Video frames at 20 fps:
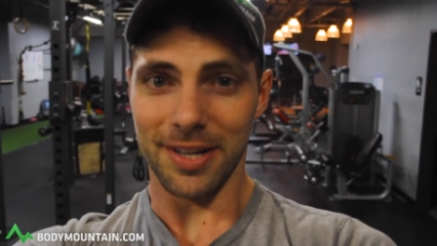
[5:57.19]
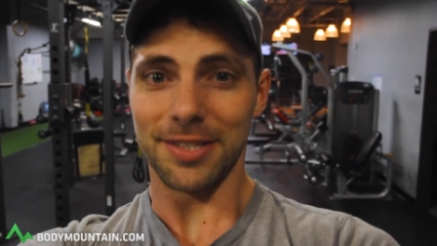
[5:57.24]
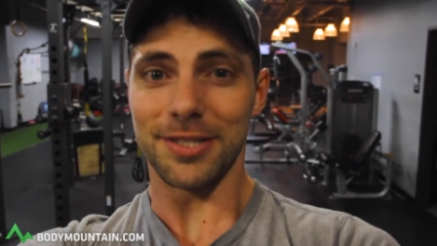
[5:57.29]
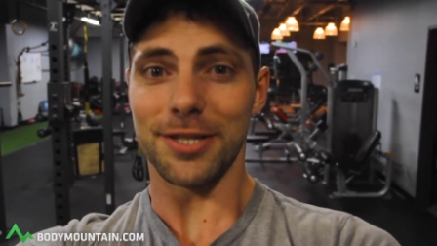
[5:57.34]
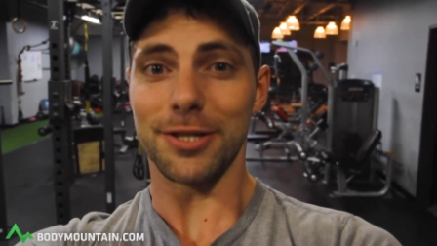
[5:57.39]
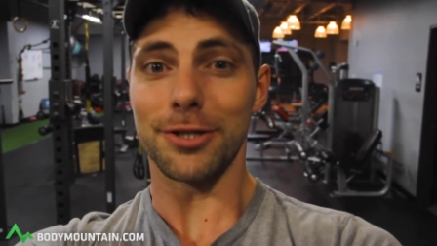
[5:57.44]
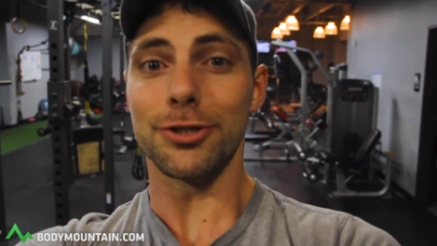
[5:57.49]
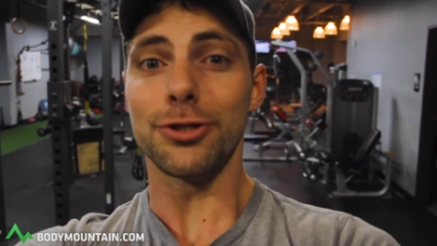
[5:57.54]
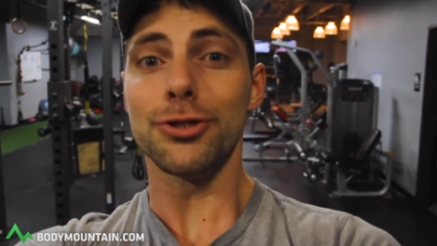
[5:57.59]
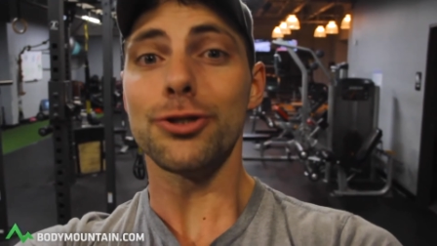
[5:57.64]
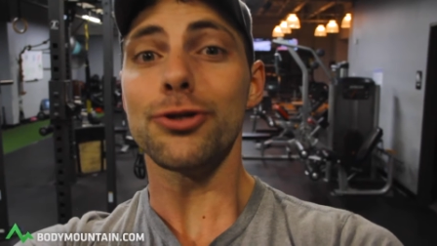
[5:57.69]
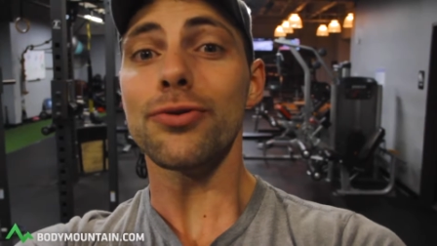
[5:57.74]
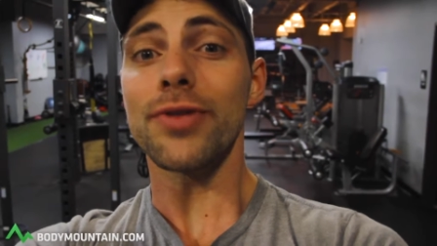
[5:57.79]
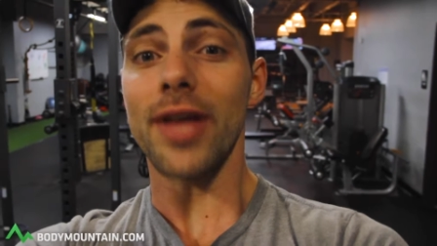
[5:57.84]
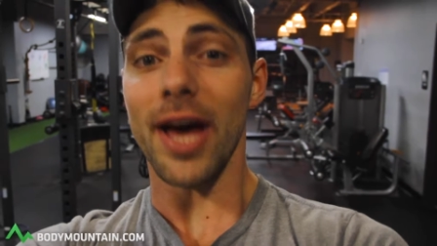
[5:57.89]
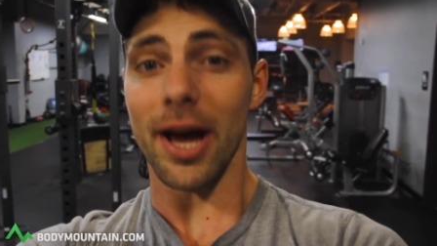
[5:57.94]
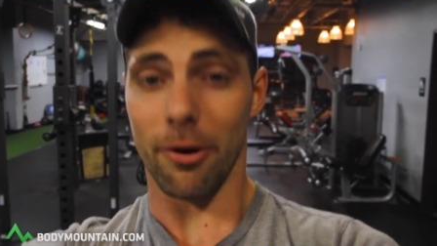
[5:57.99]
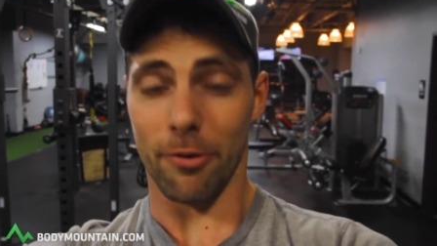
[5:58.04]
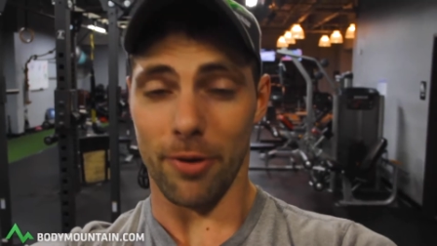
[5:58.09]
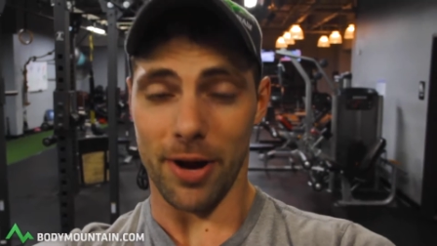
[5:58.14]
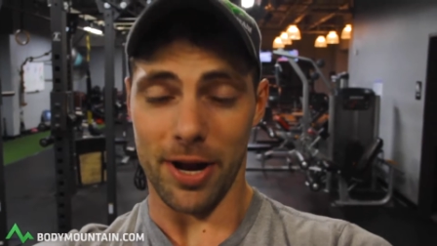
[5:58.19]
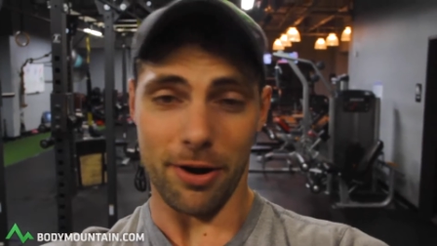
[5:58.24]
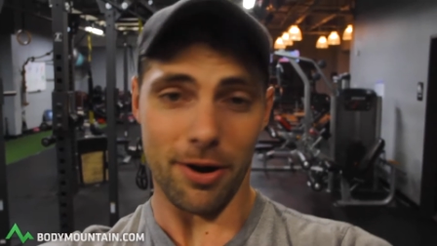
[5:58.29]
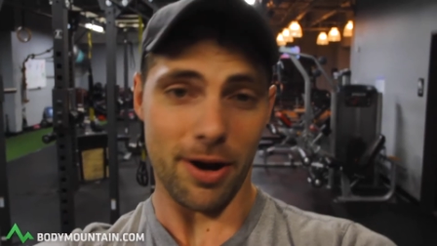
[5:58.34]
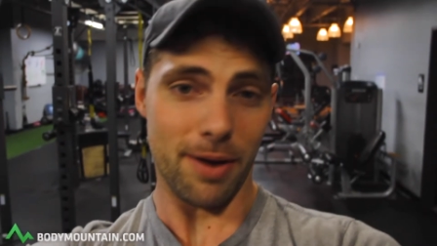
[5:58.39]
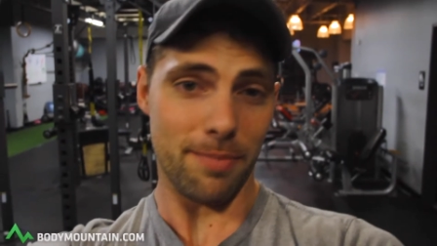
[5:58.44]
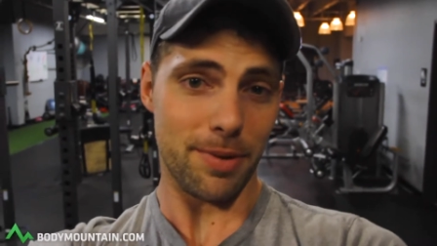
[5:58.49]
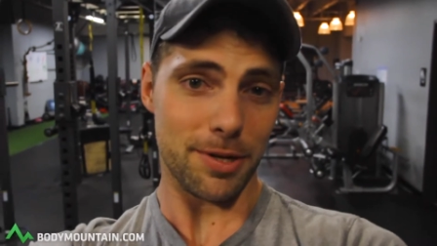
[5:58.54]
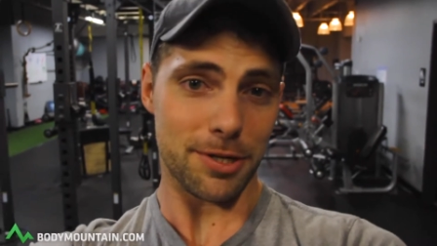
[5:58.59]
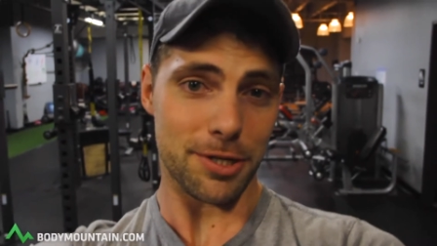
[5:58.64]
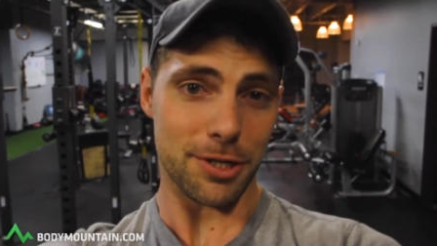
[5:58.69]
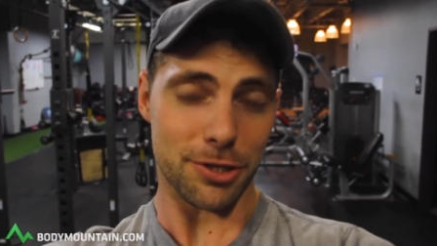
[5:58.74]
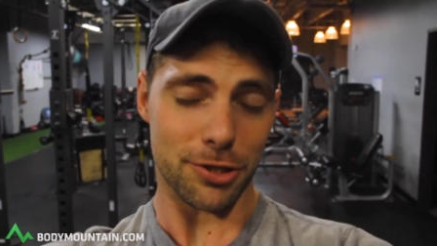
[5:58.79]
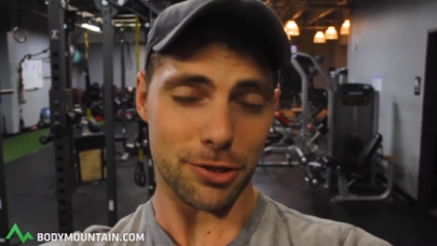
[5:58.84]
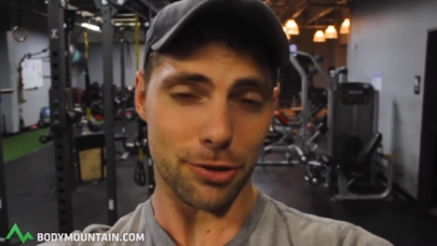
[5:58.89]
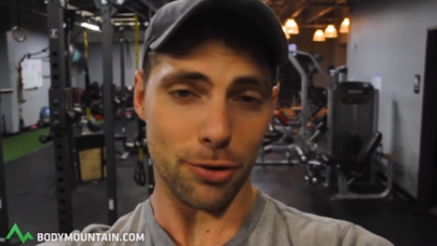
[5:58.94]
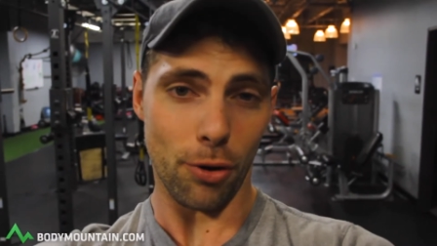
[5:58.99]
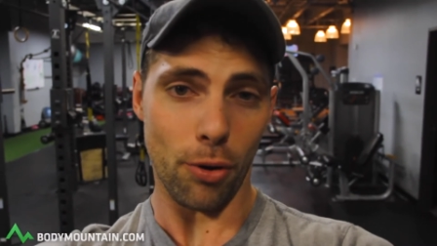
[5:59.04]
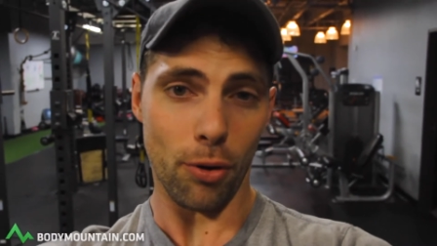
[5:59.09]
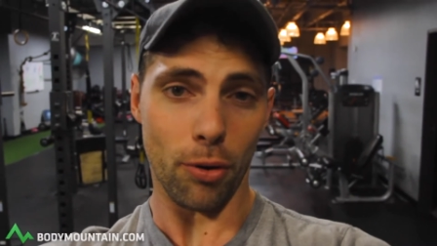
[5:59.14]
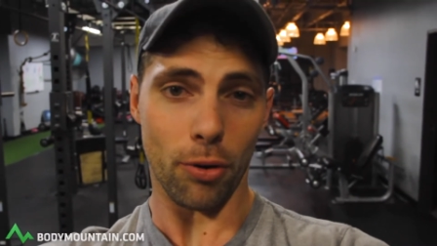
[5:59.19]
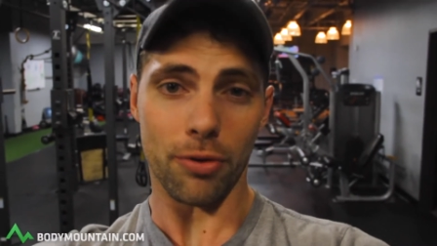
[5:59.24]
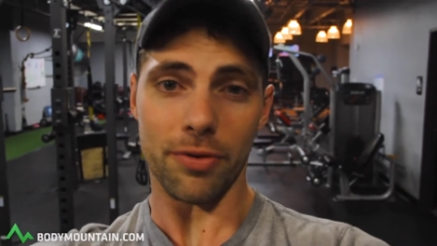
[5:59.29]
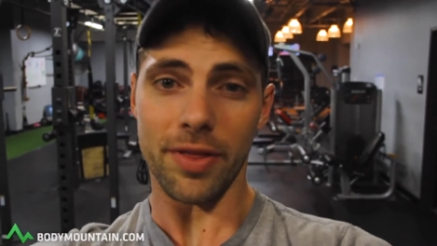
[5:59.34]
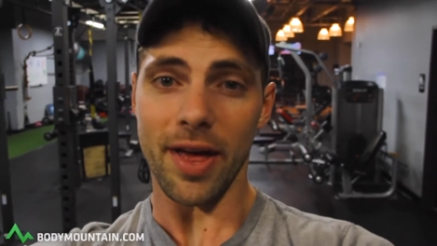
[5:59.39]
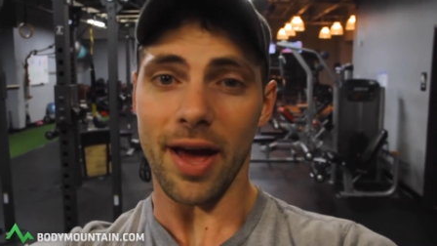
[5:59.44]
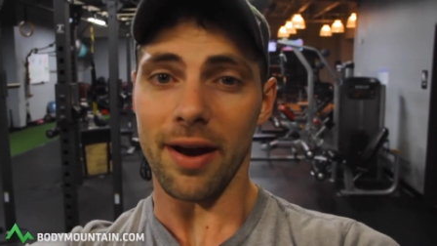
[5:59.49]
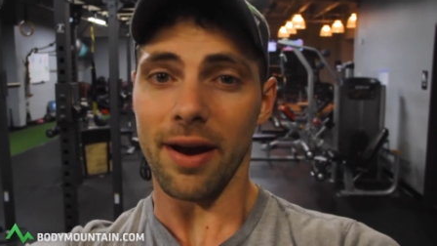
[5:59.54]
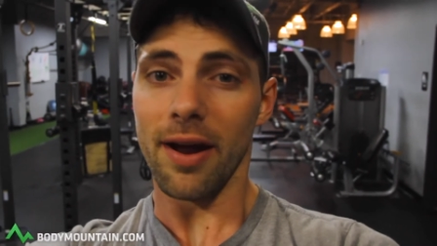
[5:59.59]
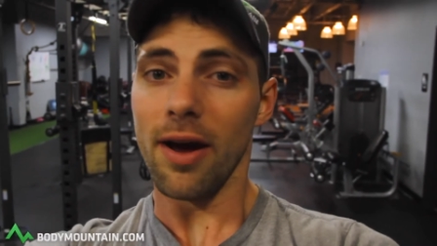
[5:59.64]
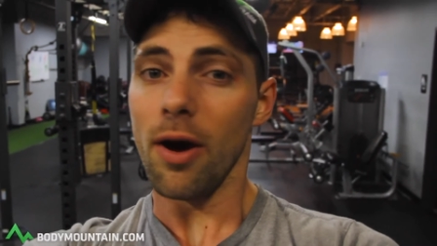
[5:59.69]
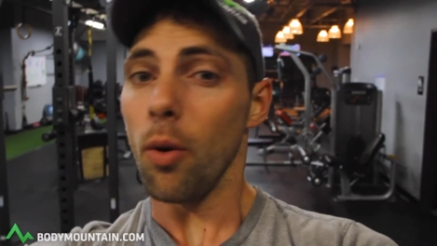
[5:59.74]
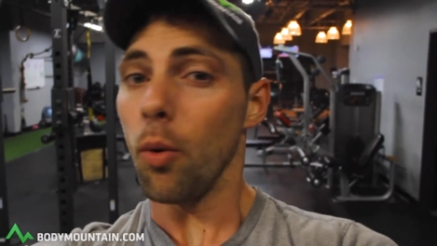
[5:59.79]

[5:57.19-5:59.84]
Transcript: to do that greater ambitious goal or that